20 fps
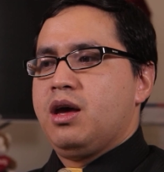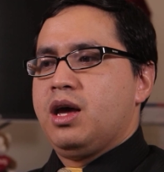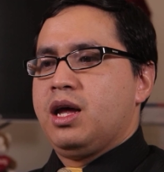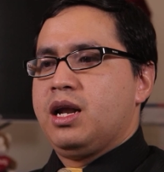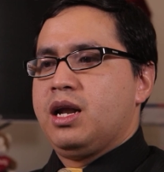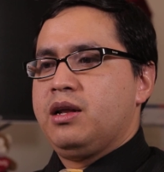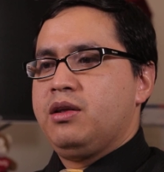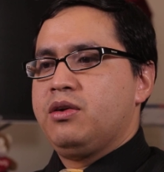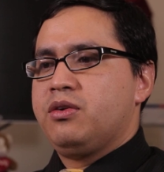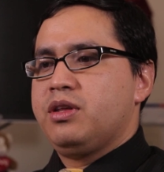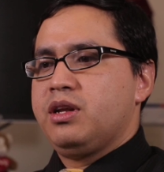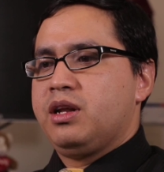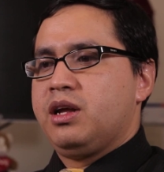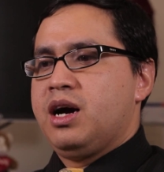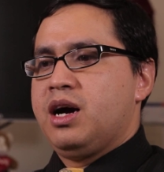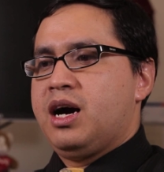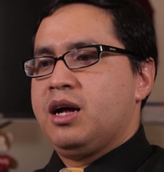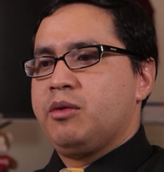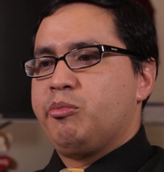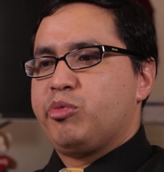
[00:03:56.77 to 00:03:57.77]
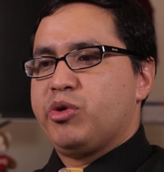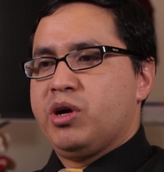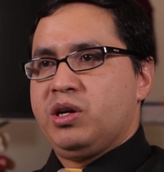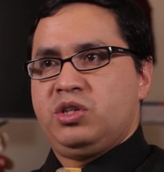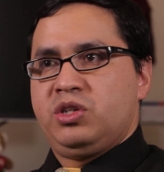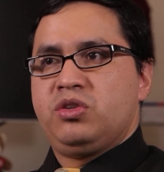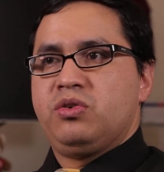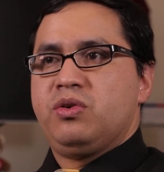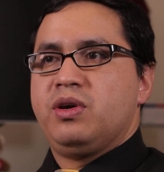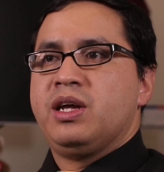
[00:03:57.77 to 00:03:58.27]
And I know that God
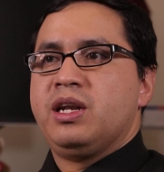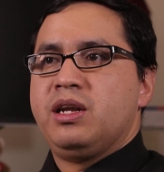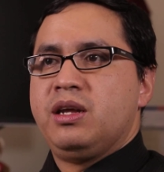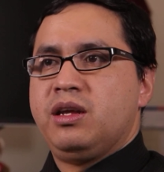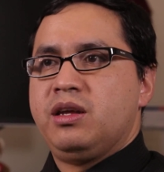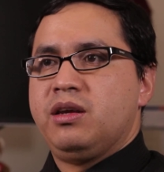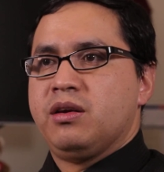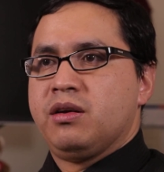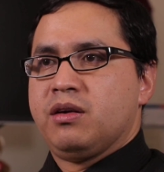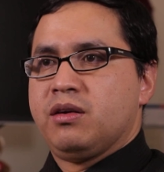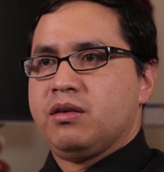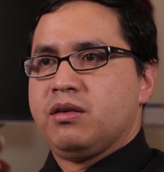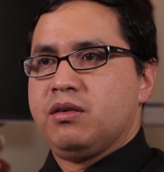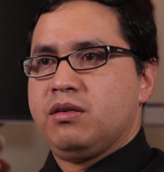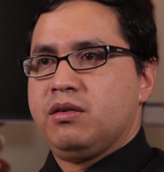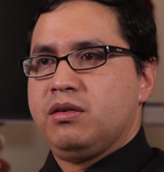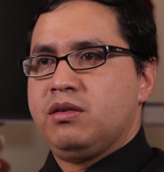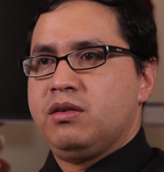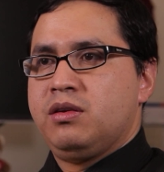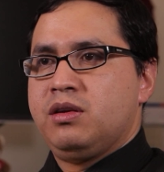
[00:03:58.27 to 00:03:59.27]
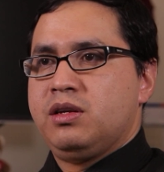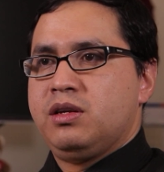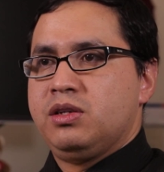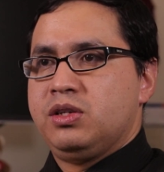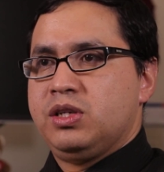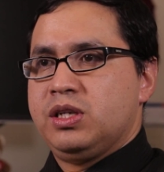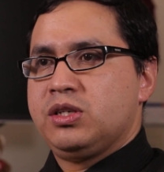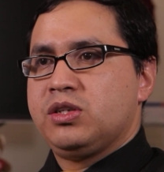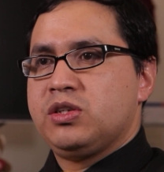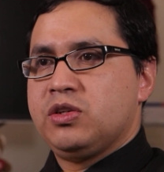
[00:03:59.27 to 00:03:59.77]
brought you in here
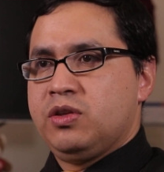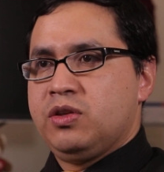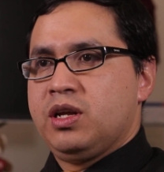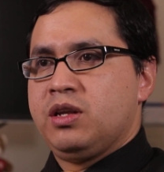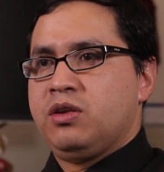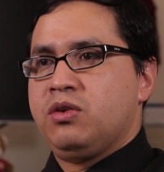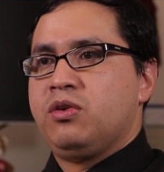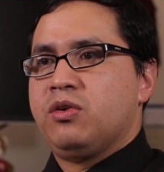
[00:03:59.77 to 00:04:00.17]
just so that you